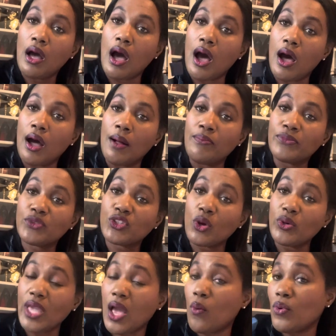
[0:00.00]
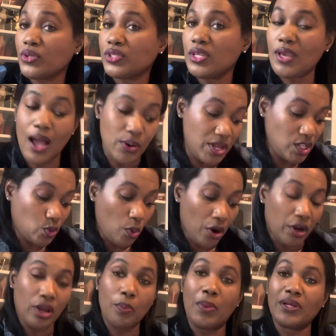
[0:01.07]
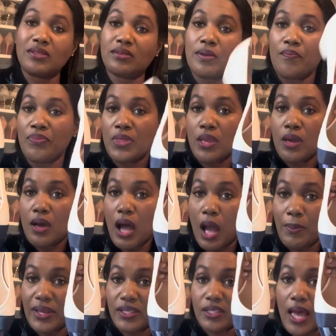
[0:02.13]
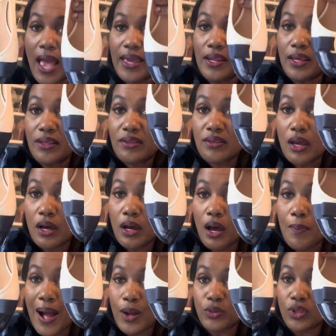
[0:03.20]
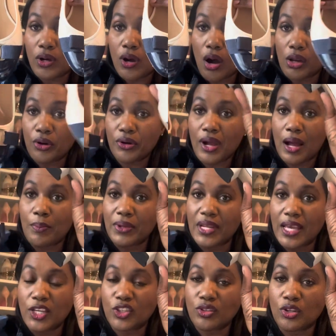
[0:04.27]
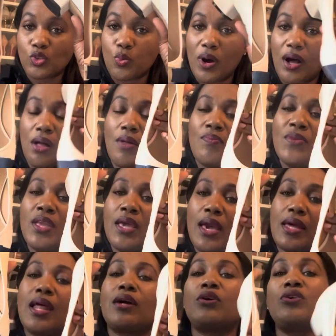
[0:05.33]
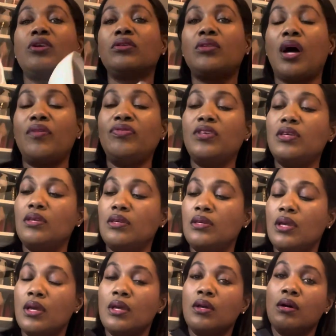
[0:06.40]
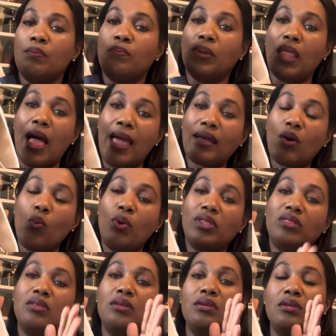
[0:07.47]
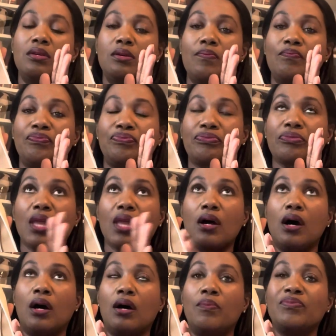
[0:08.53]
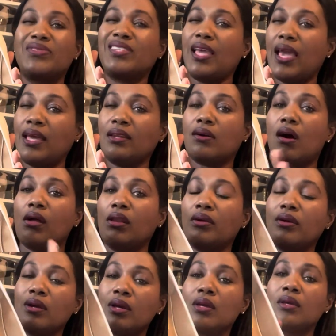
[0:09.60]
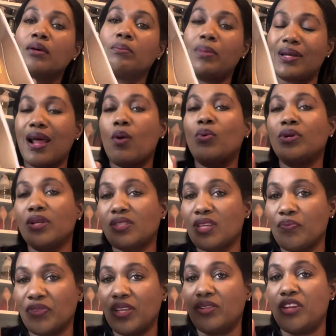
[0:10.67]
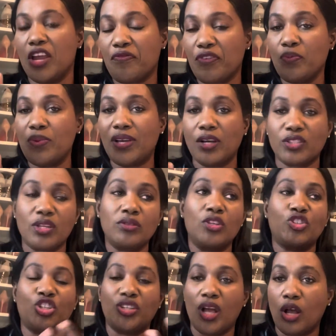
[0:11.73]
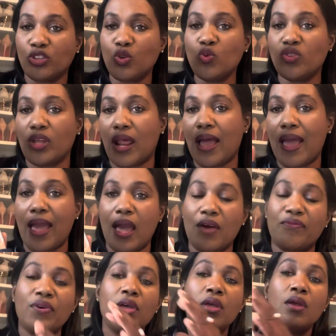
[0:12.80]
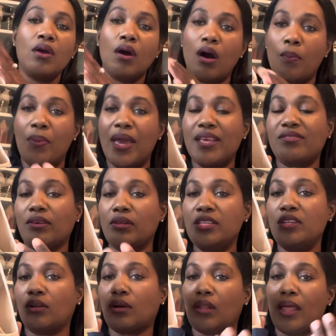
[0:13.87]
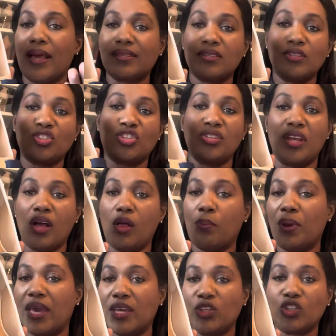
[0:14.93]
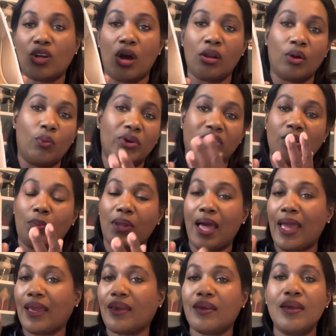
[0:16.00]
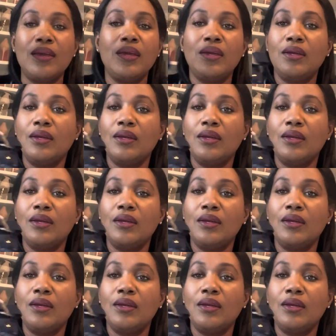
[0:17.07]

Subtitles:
So yeah, we'll see how these work, but I'm excited about the color combination as well. And I could have done the black with the tan color, but I wanted something different because the Chanel shoes that I have are basically the classic Chanel beige color with the black.